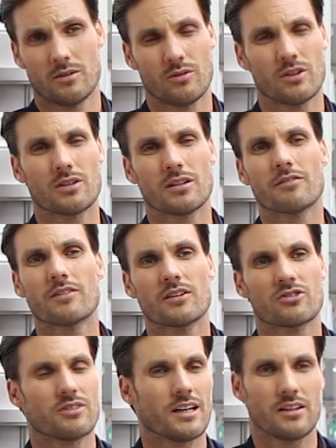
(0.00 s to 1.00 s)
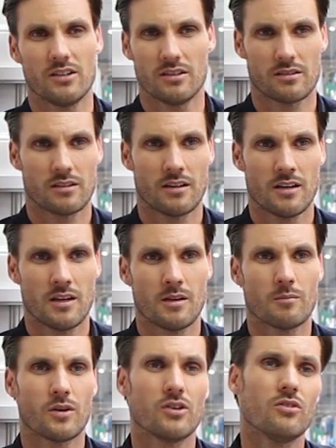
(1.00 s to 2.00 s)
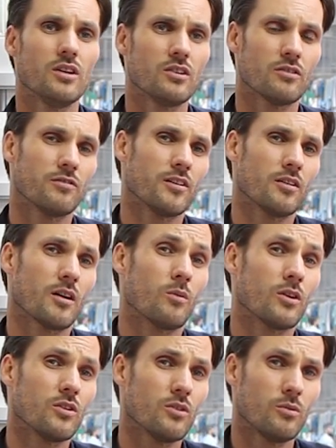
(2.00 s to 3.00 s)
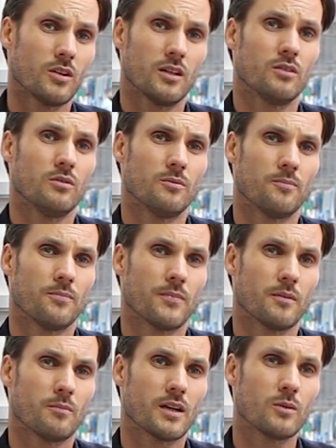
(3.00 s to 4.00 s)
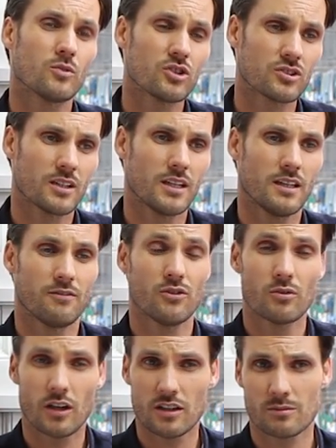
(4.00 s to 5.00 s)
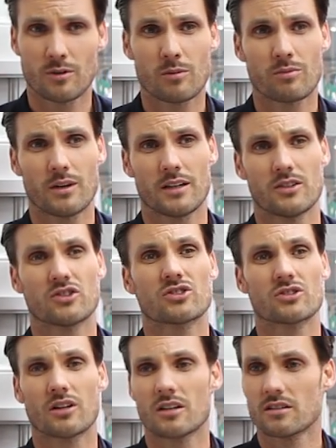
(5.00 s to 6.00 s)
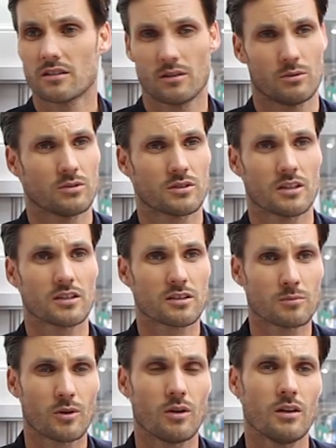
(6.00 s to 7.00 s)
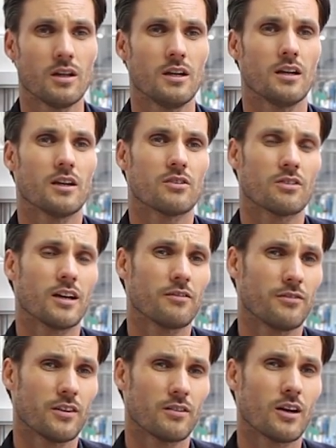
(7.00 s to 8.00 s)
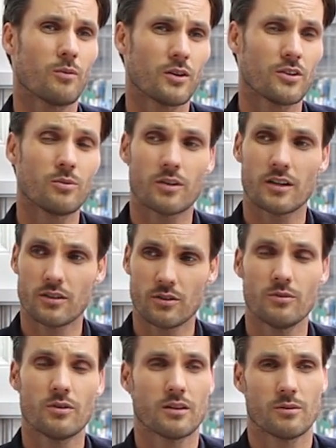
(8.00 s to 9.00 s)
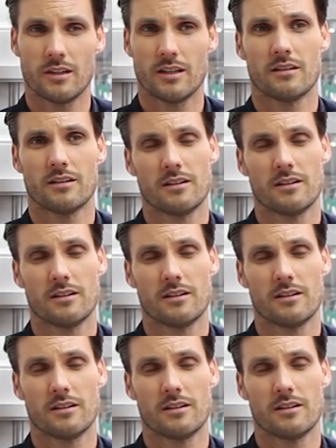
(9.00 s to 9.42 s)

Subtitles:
There are different strategies, but you need to figure out what you want to do. But I would say if you are a small brand, start slow, start small, and try and figure out what you want to do on the way.